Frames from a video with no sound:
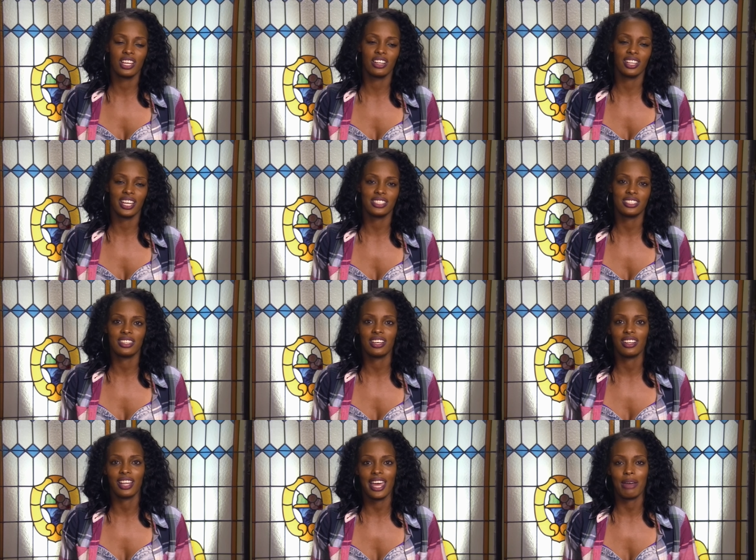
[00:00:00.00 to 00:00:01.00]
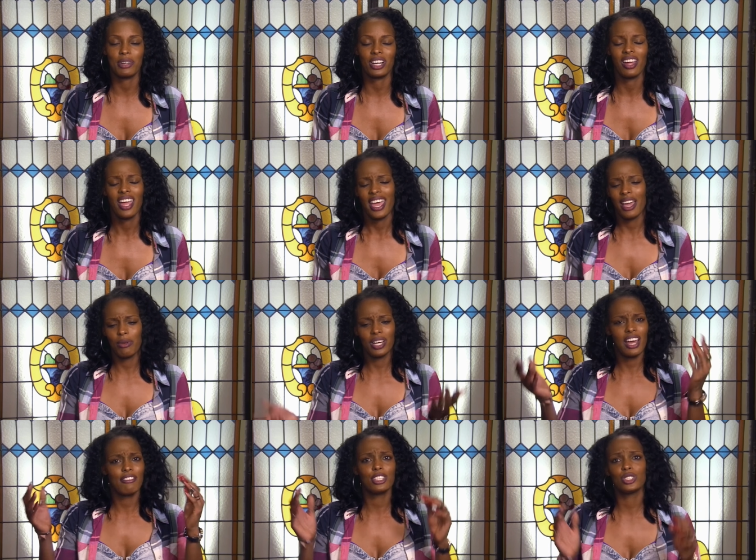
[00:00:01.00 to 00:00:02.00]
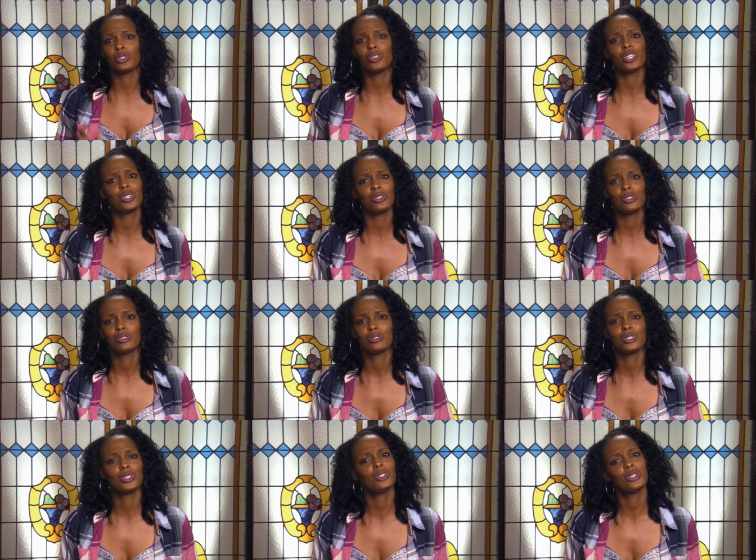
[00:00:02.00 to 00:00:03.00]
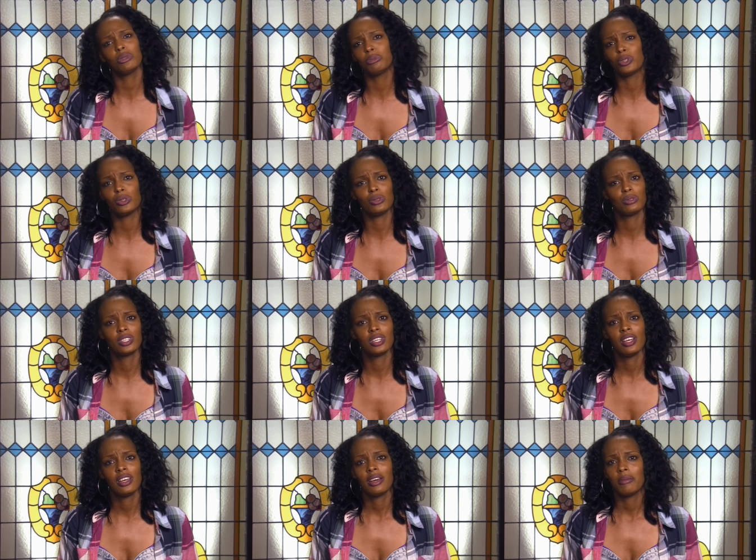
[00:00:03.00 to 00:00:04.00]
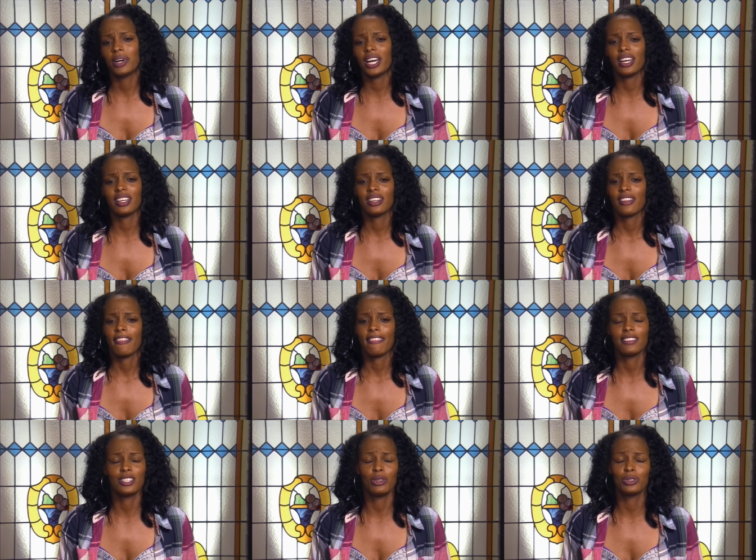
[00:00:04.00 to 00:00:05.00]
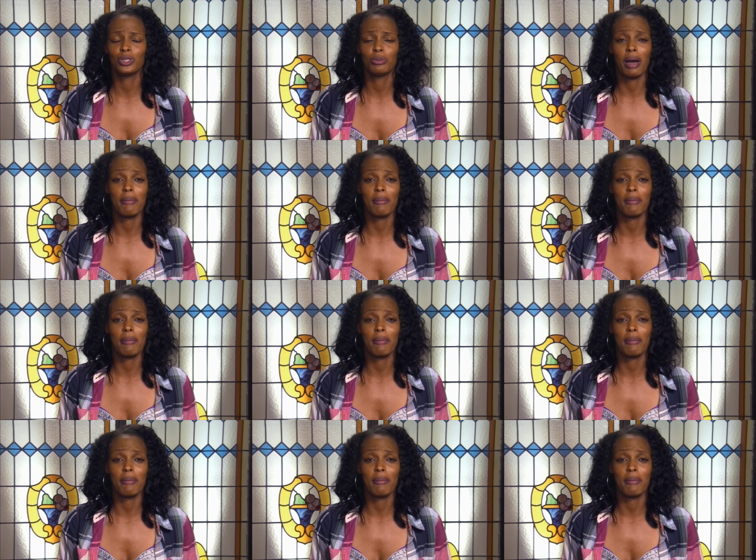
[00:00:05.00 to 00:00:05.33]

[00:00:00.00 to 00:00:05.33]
the glitz and the glamour, and whatever, do you, do you, boo. But don't do my